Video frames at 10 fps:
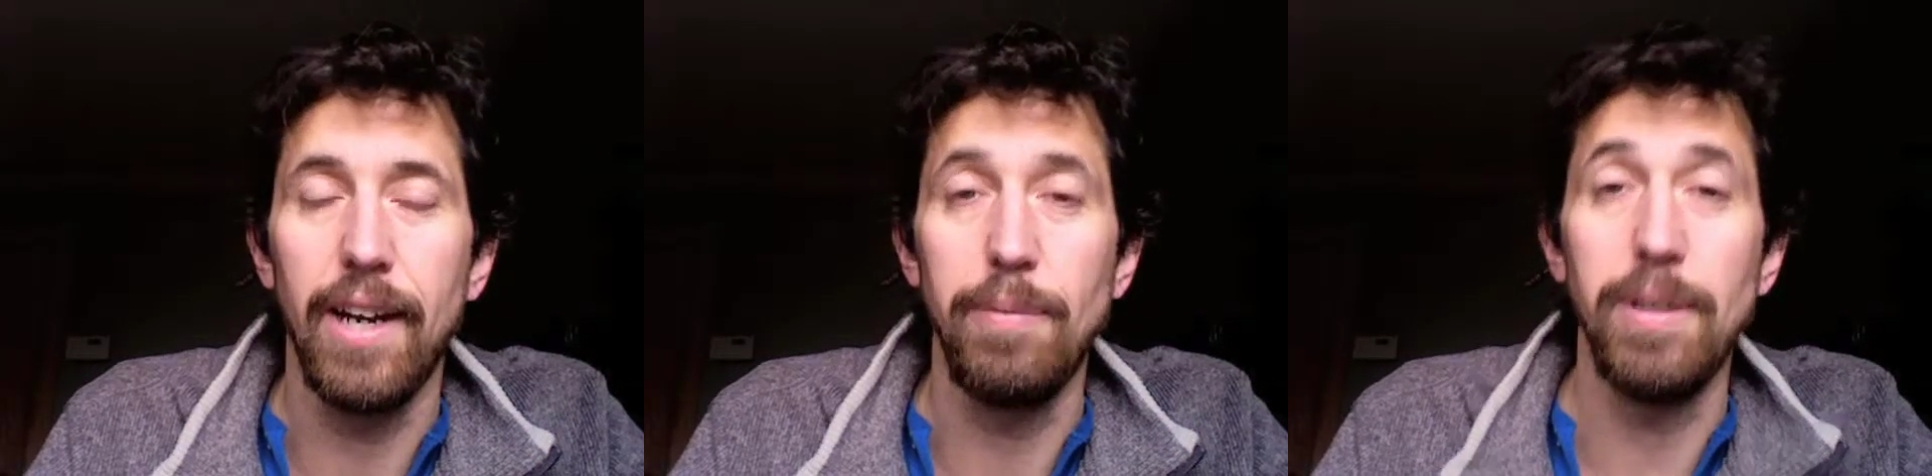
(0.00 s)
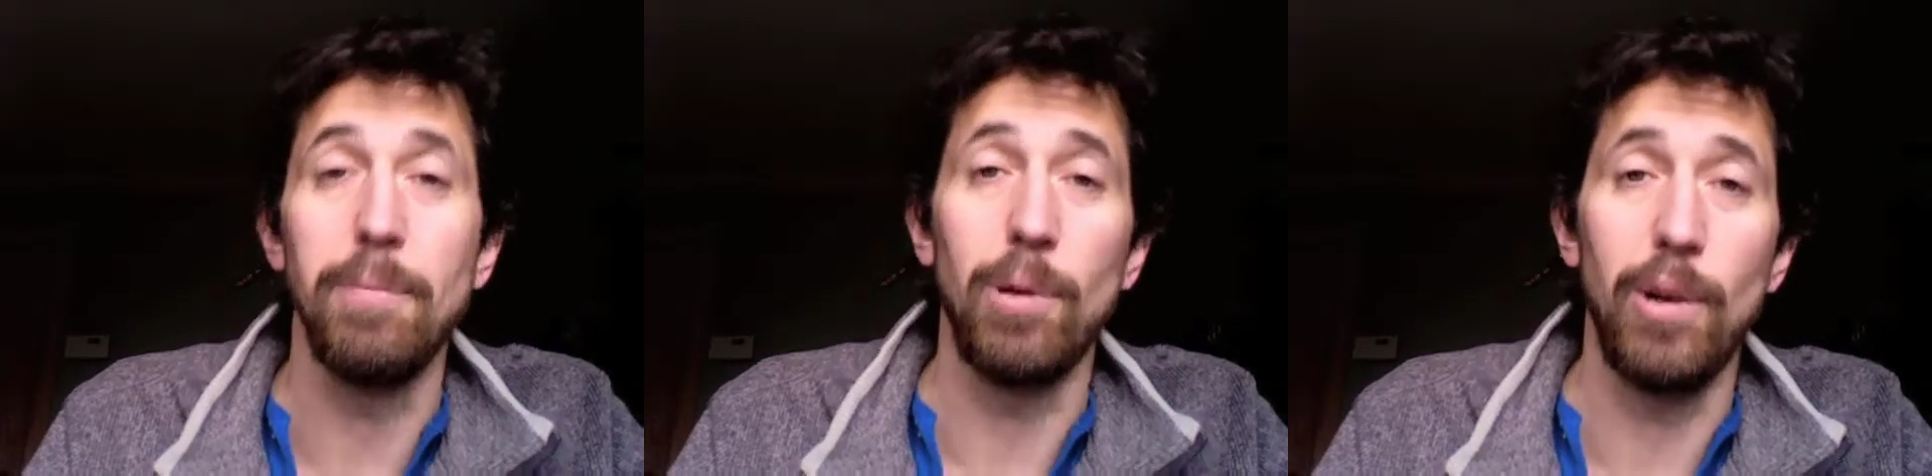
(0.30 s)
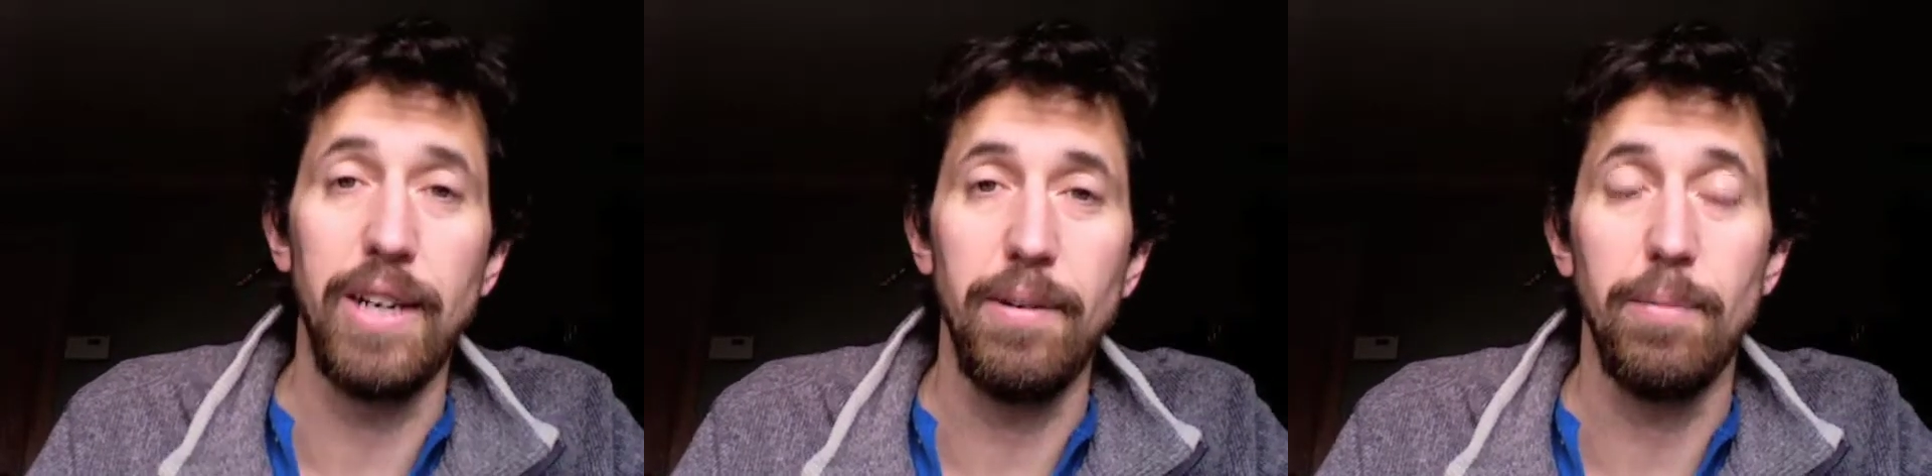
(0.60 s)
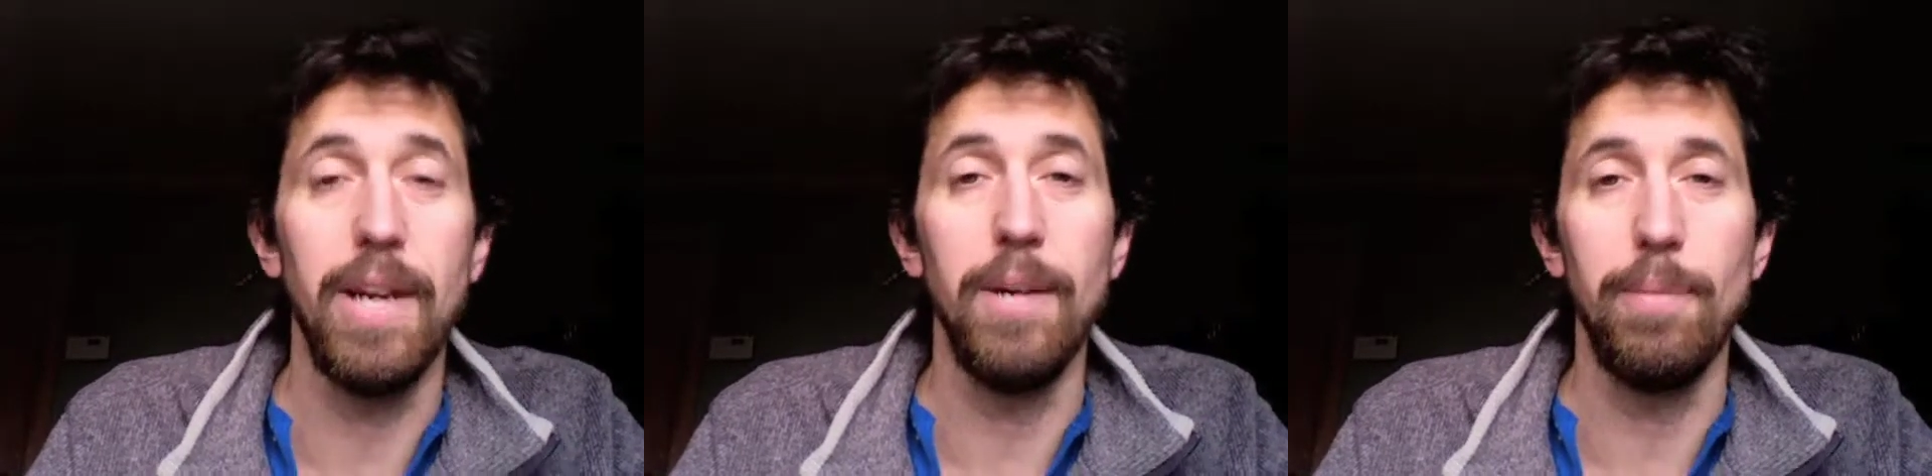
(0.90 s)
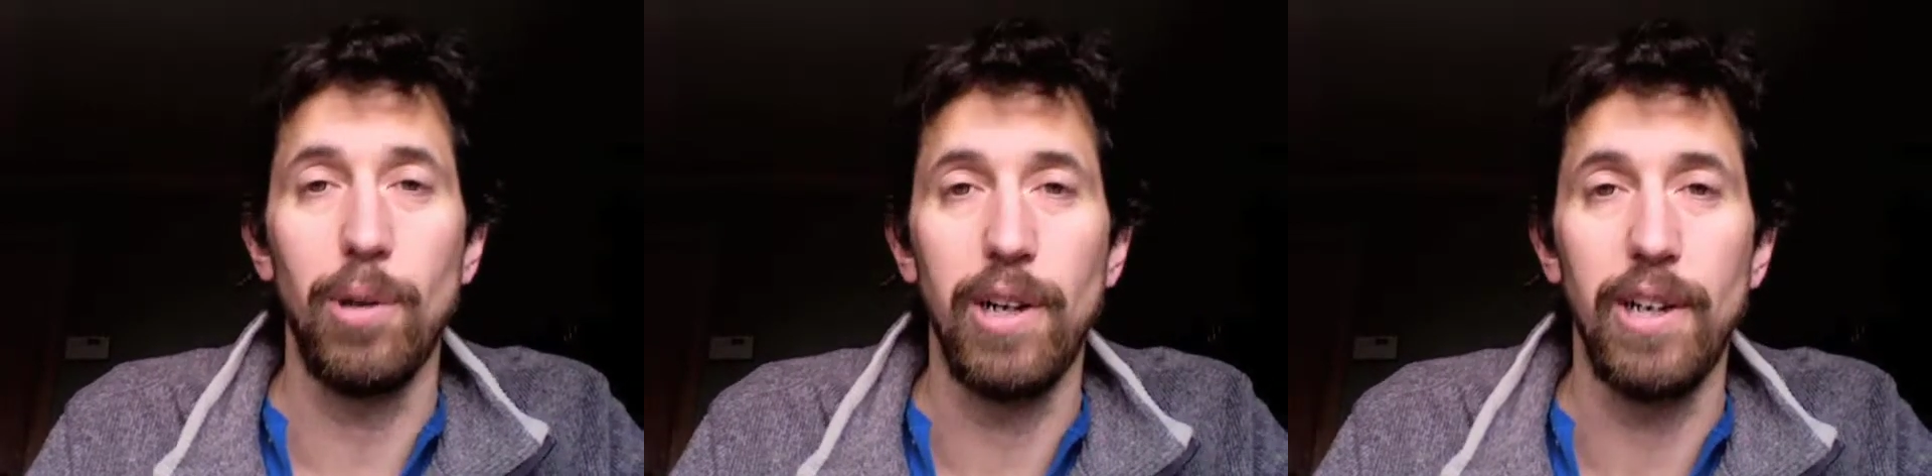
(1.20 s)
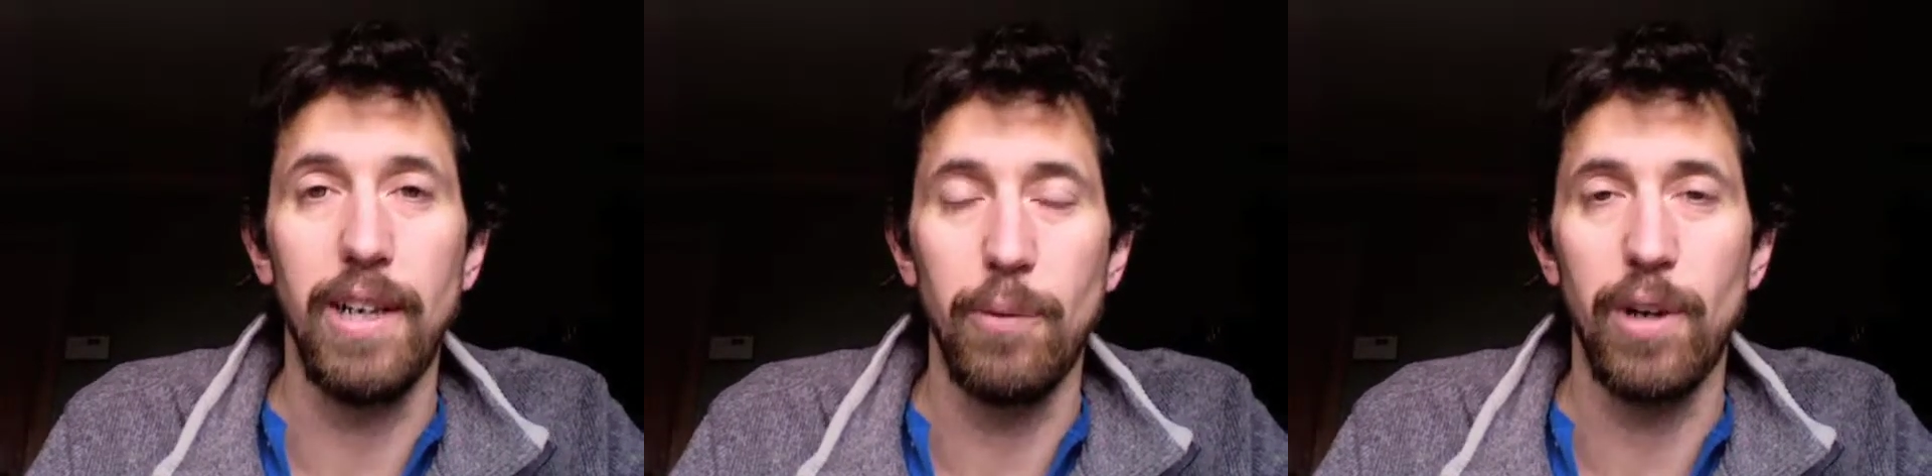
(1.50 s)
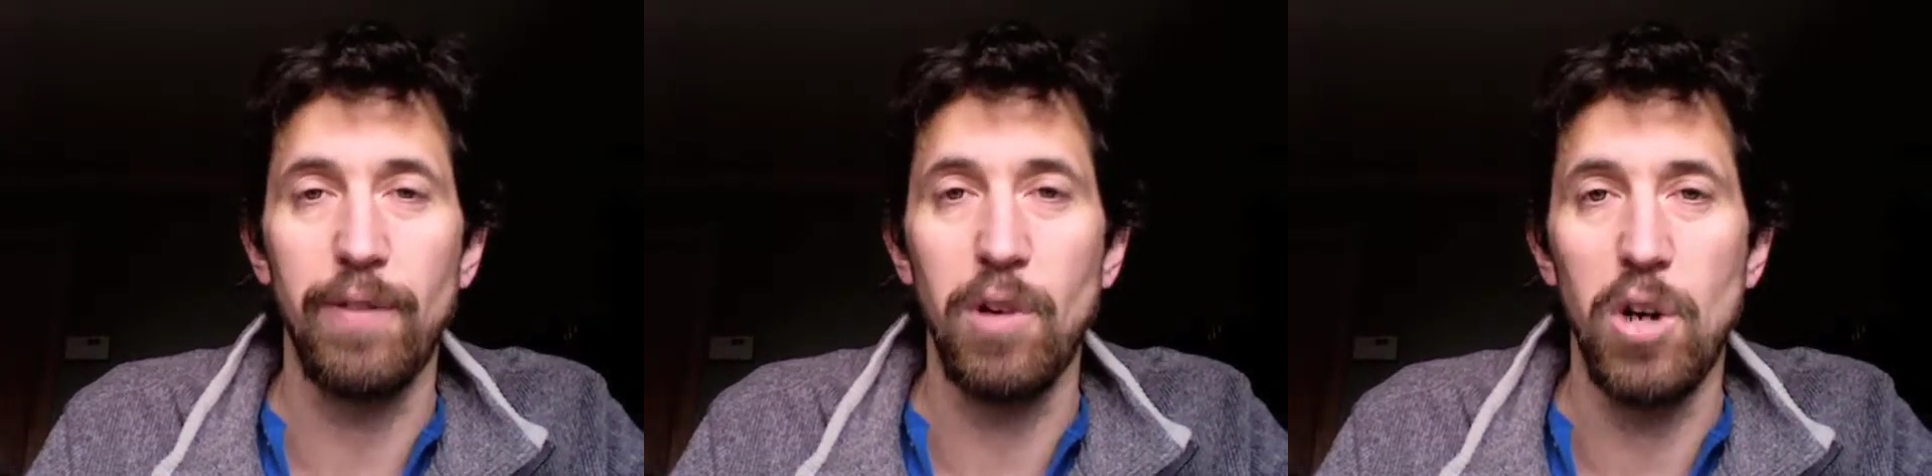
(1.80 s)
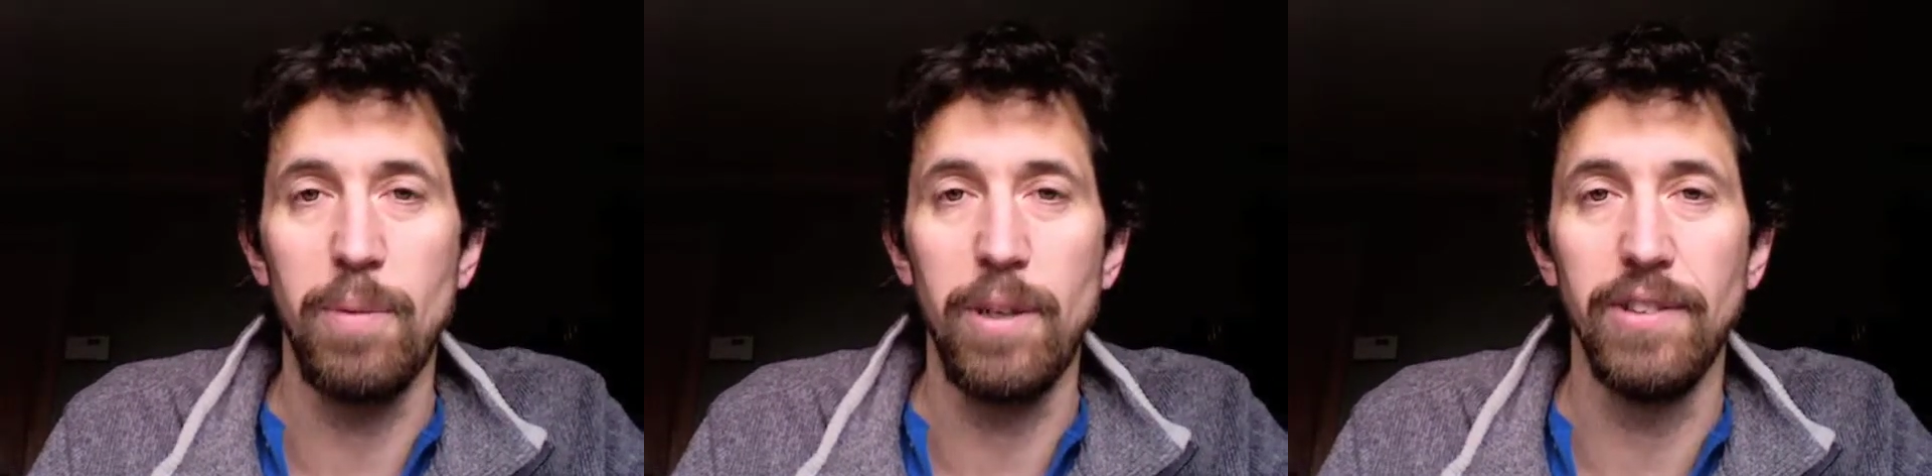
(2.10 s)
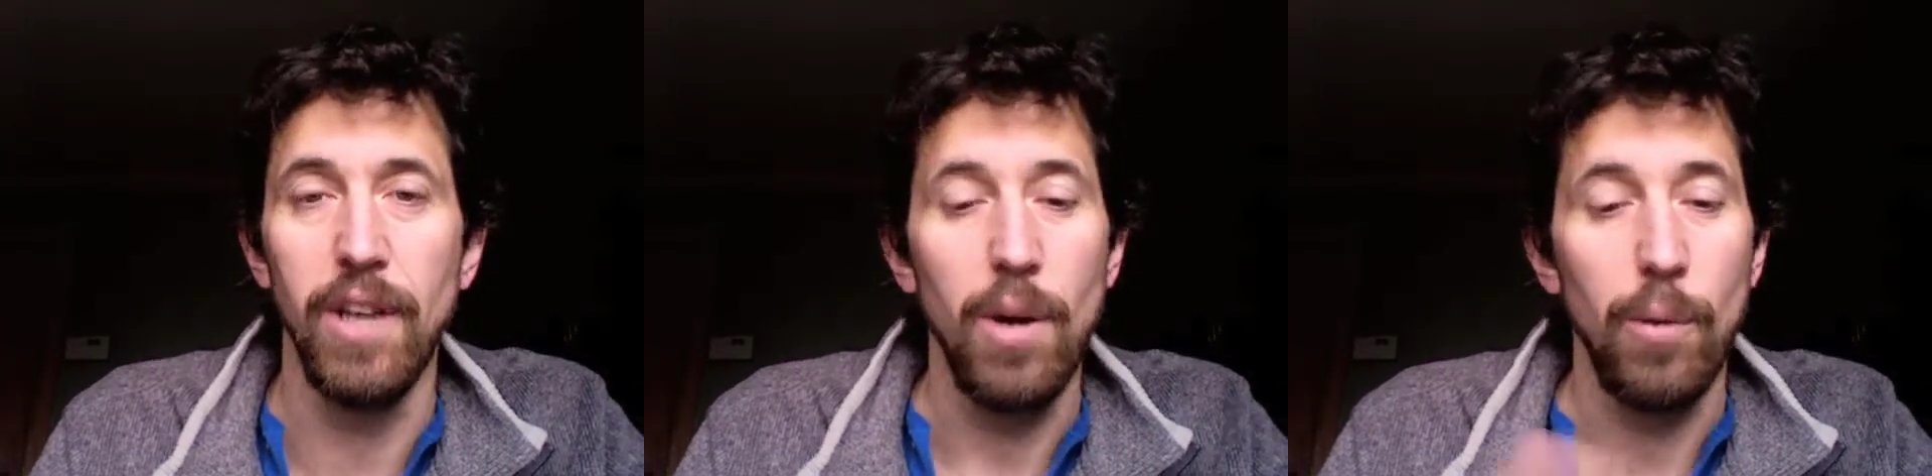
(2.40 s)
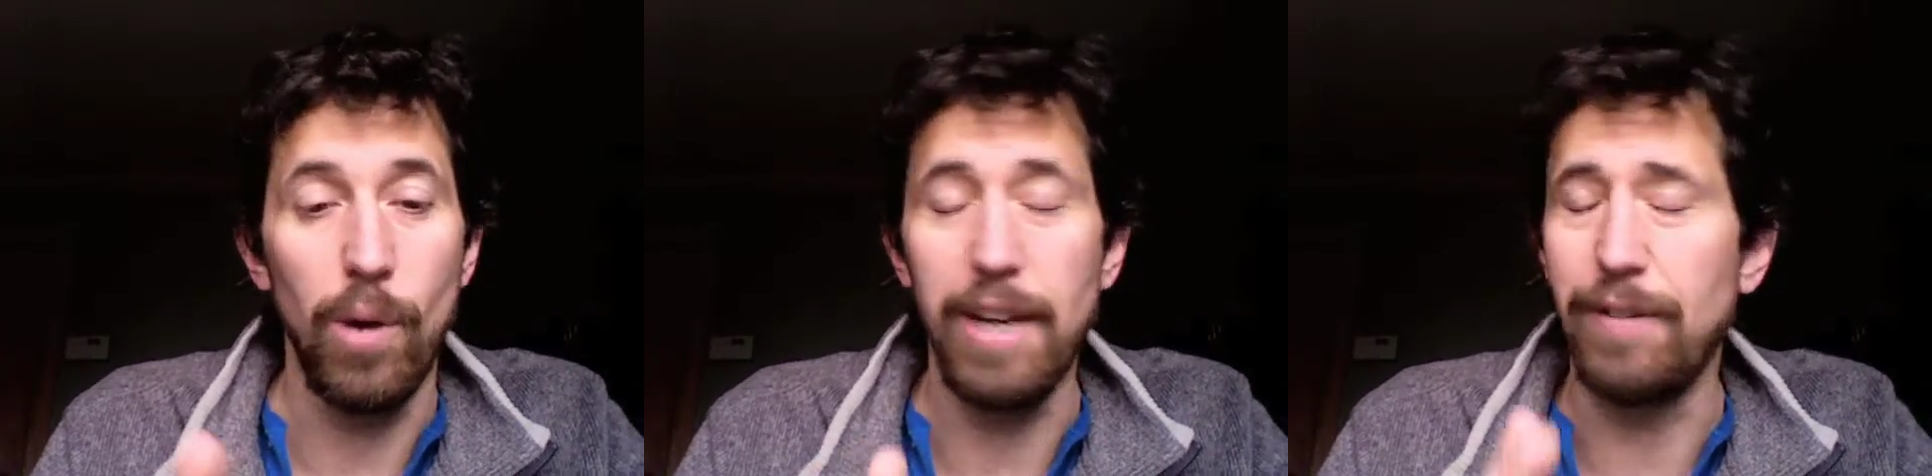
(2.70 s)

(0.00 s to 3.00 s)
be employed by an employer and work from home is one,